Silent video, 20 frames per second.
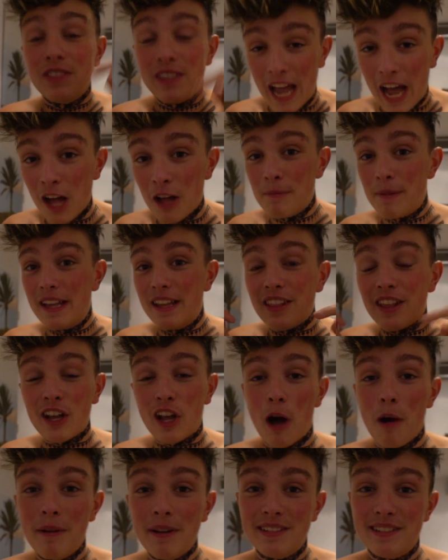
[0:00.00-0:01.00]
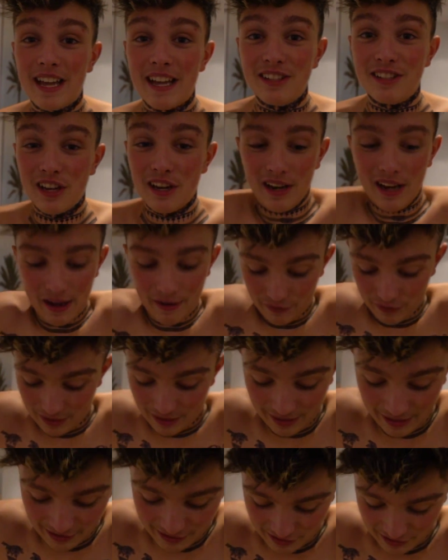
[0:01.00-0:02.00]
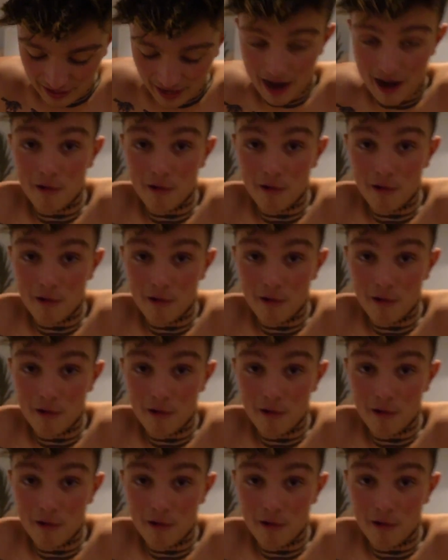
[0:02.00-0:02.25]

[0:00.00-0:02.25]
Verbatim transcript: Tell me in the comment section if you think I should